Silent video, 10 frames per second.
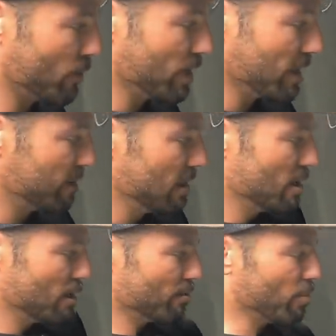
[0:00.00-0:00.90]
really
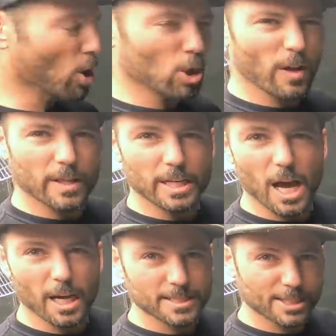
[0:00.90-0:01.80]
pull on the
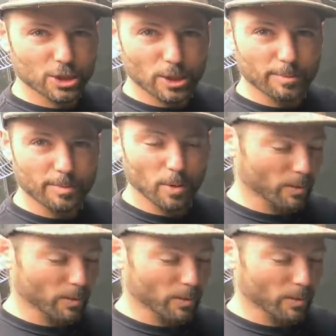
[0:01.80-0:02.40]
nugs and strip them